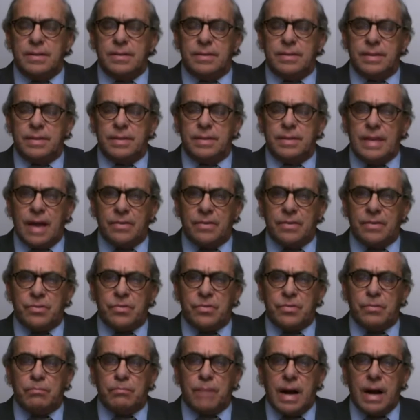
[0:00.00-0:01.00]
That's the
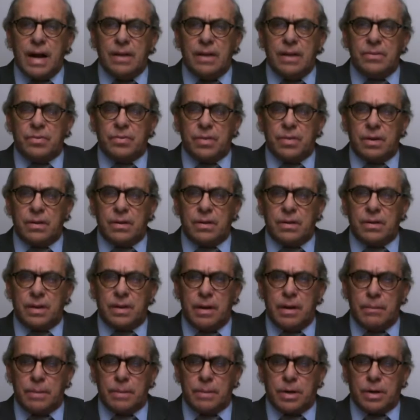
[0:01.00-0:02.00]
mindset of the
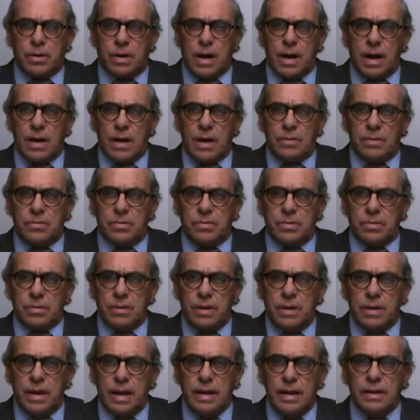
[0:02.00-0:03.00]
Democrats.
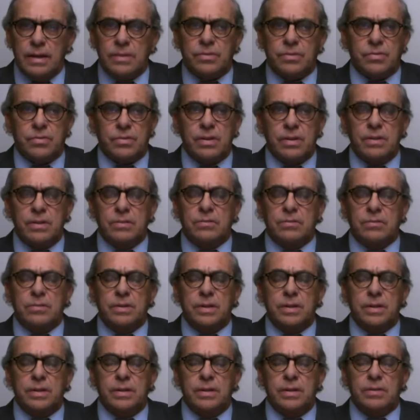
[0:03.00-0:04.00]
And it's
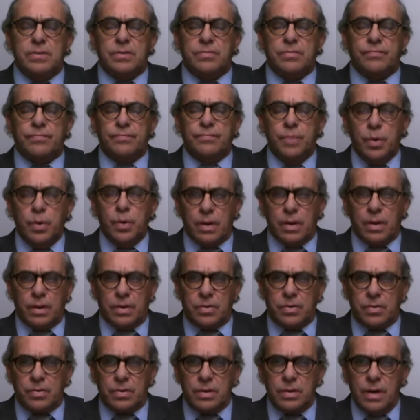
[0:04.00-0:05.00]

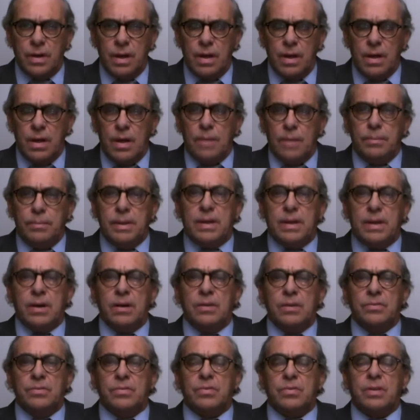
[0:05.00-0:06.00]
foolish
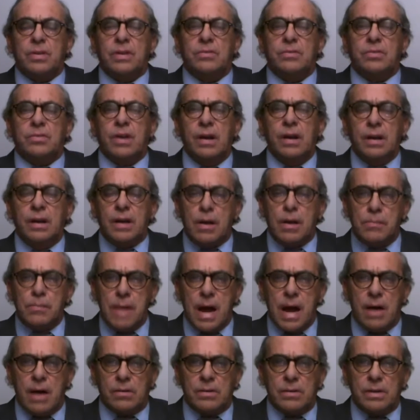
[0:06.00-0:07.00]
because it's going to come
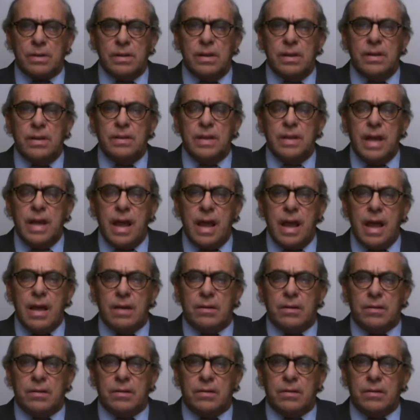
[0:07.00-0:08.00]
out in the end
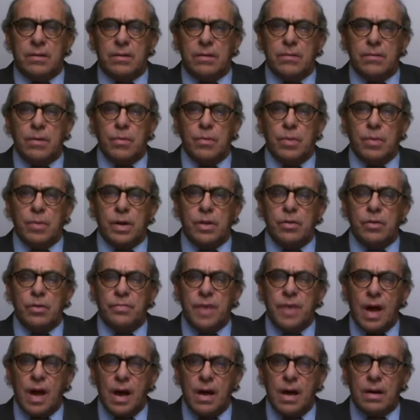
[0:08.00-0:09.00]
what you've
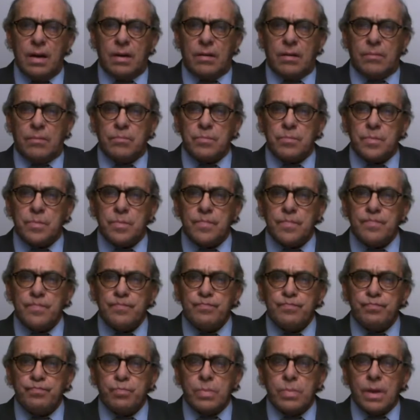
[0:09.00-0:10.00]
done.
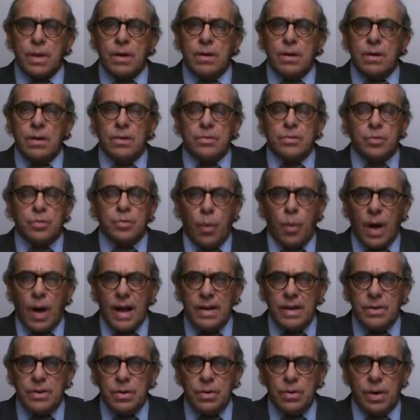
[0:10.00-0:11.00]
So why
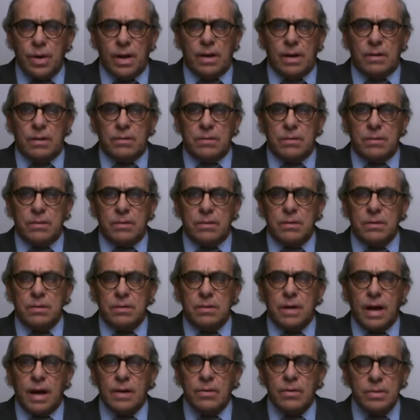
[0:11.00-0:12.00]
do it?
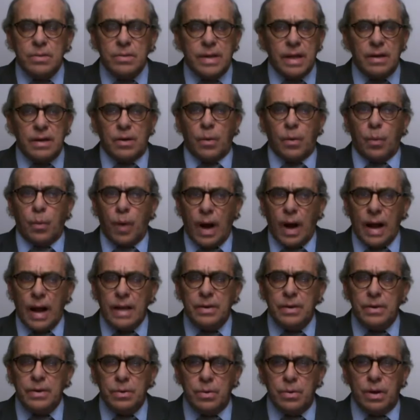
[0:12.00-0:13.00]
I don't get it. Why
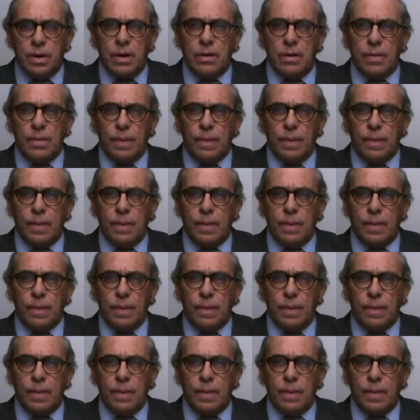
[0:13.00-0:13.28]
do it?